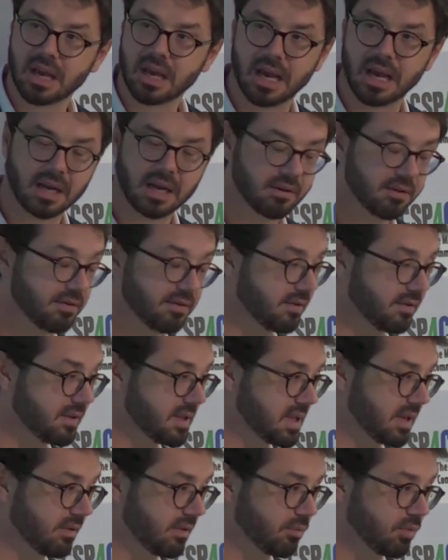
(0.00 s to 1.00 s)

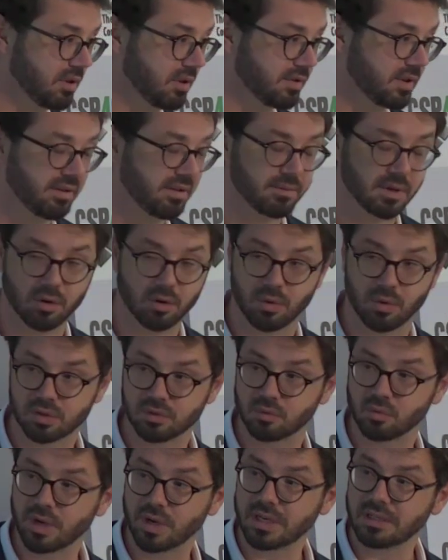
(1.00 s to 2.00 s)
157.5 megawatts
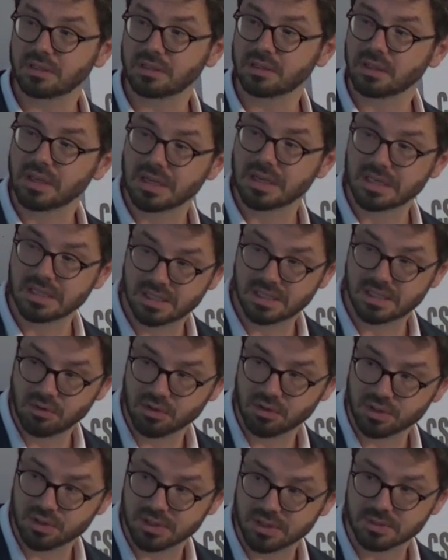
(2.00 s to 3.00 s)
of wind,
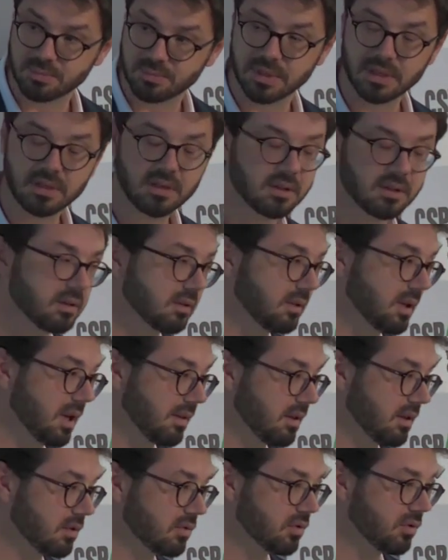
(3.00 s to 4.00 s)
0 CSP,
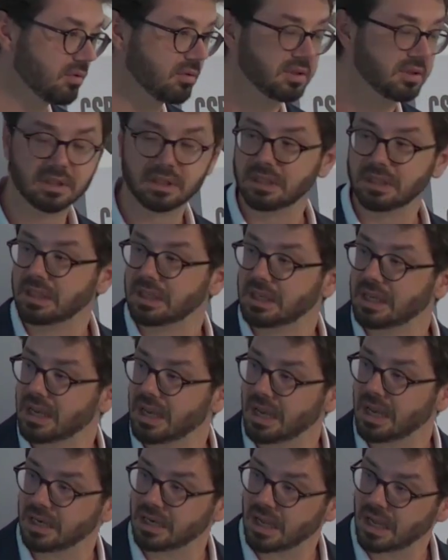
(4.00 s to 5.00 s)
nothing at all,
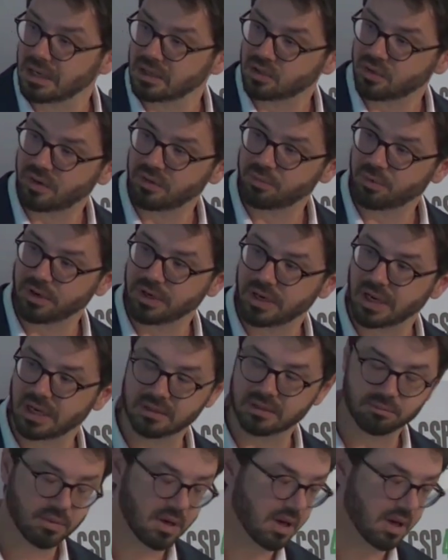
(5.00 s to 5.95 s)
and 12.8